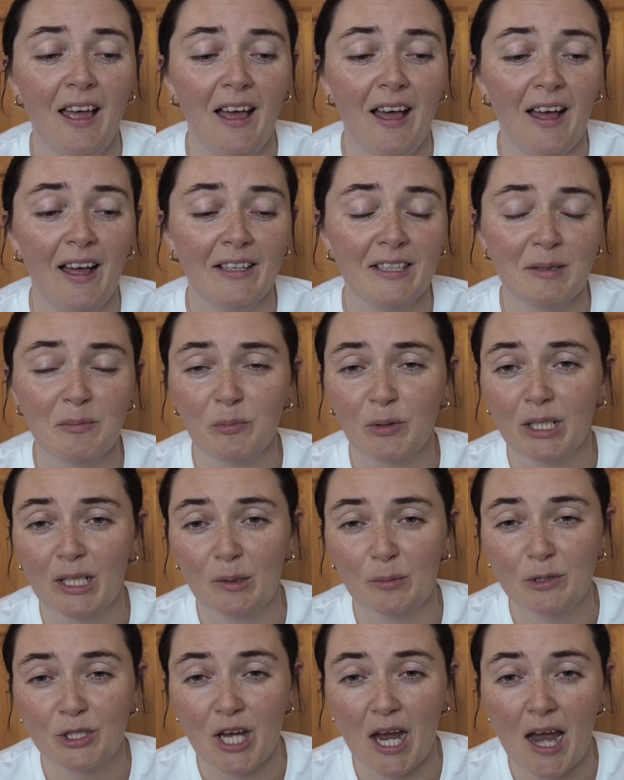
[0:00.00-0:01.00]
I didn't bring
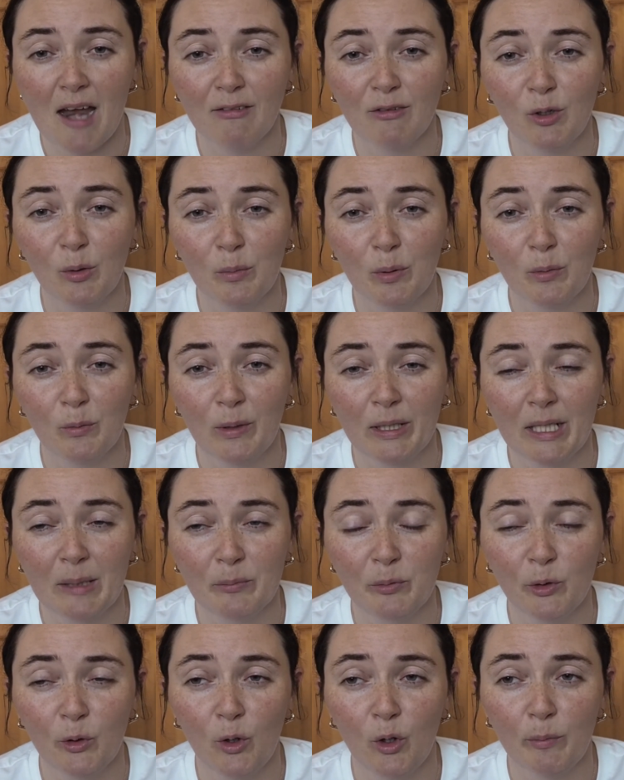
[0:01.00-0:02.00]
a chair up when I
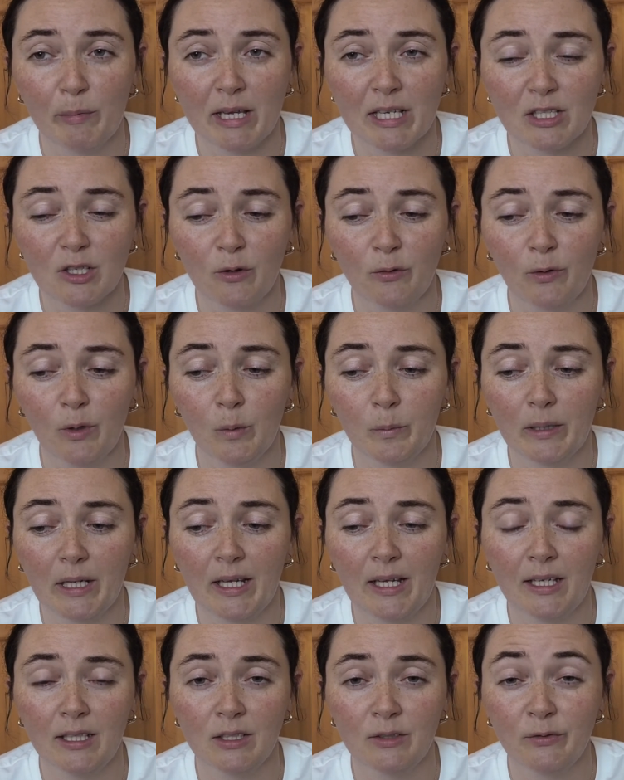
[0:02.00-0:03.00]
brought all my stuff up,
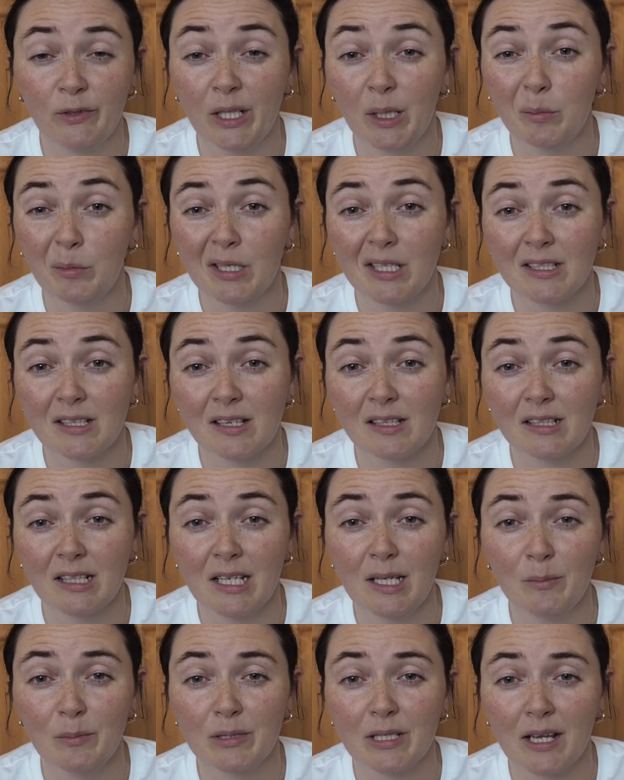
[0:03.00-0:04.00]
and Philip is
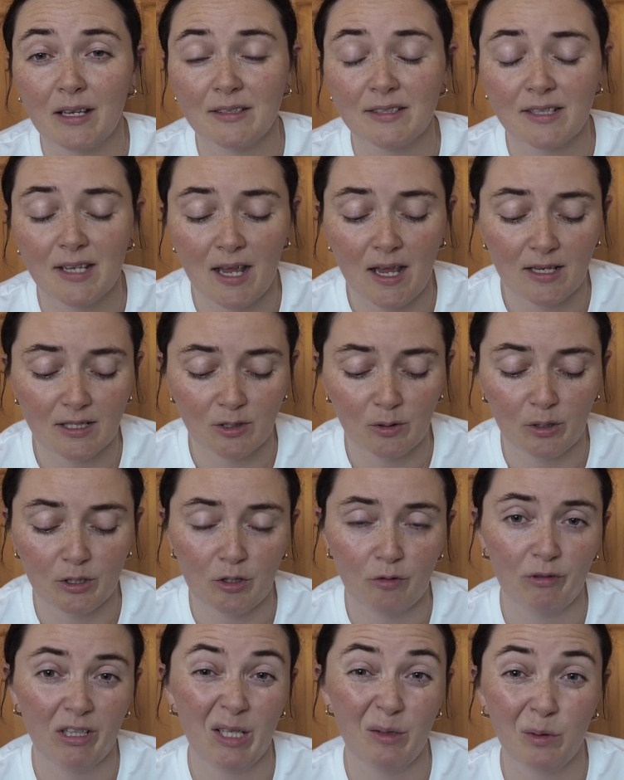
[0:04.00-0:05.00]
asleep downstairs, so I
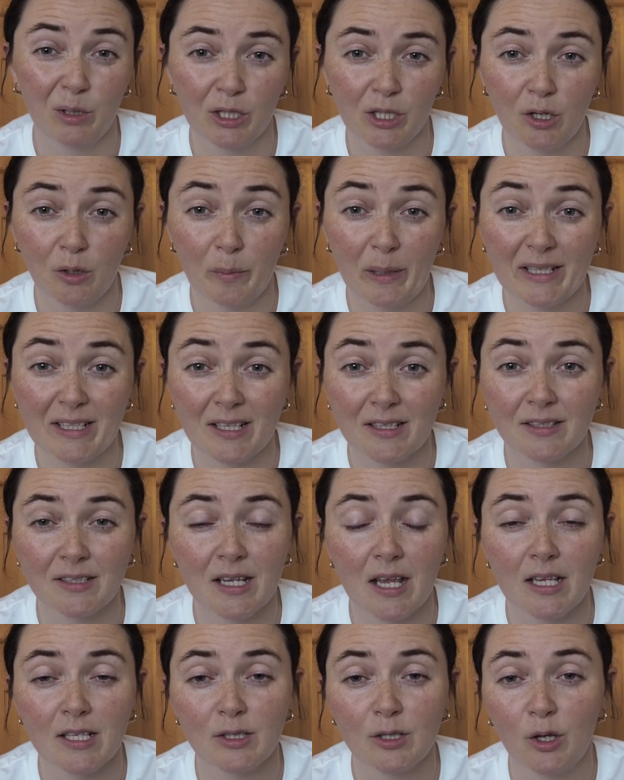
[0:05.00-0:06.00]
don't really want to go back
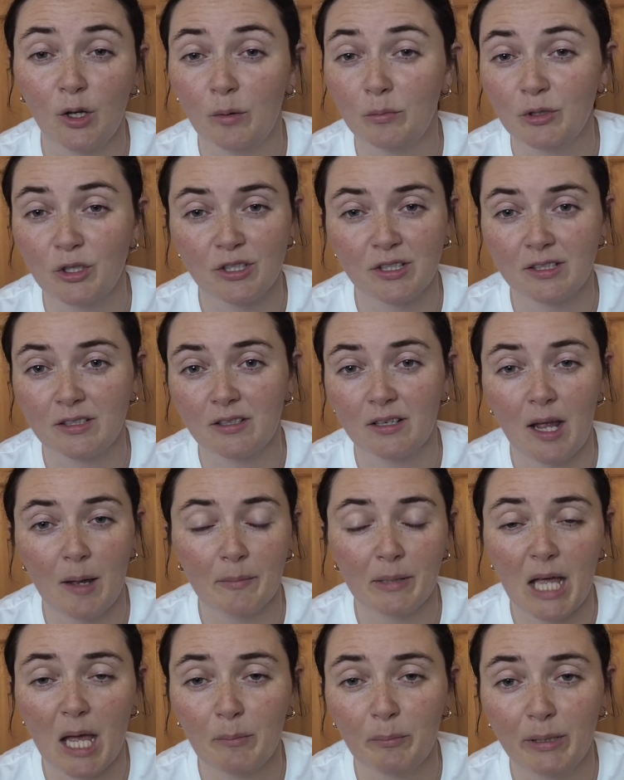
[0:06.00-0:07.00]
downstairs, so
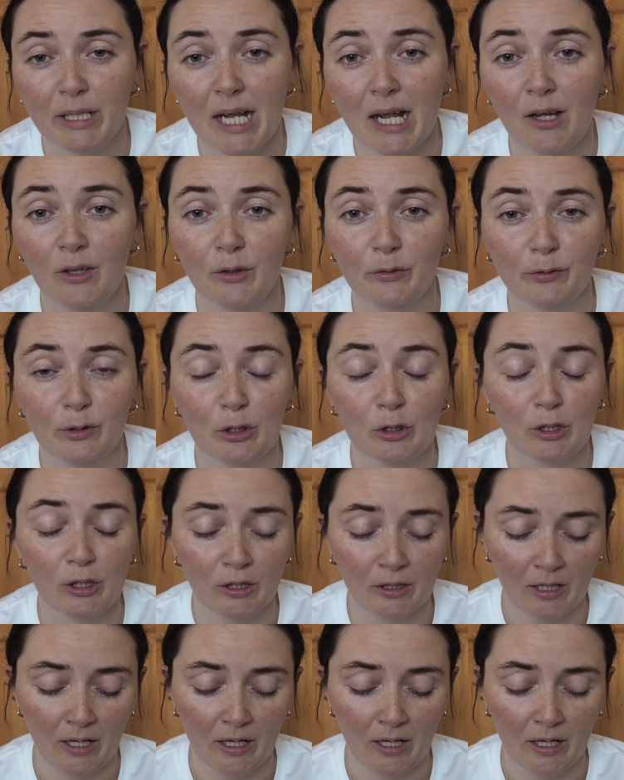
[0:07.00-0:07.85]
I'm camping out on the floor.